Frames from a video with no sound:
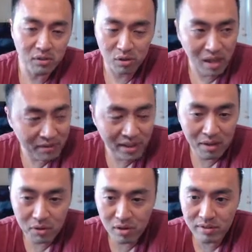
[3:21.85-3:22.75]
So you have to
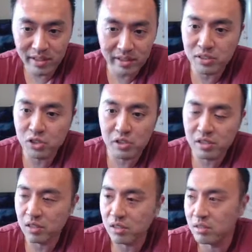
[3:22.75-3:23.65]
have your data
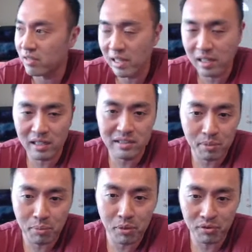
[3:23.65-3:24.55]
engineer, data
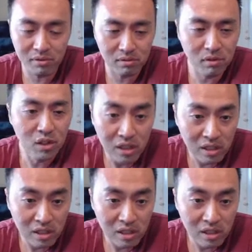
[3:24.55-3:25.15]
cleansing person